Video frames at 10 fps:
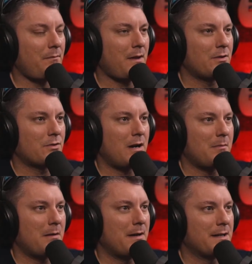try
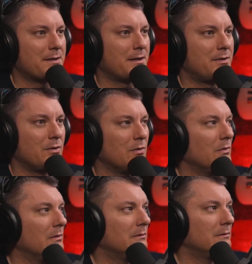my best
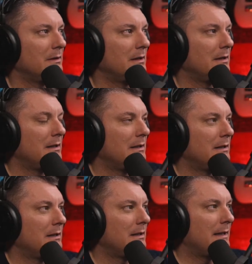to
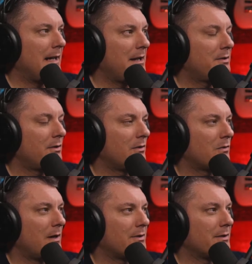answer your
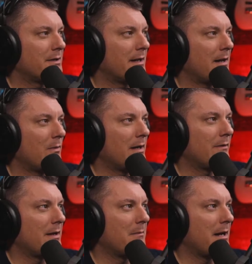questions today, whatever
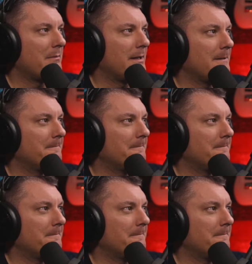they might be.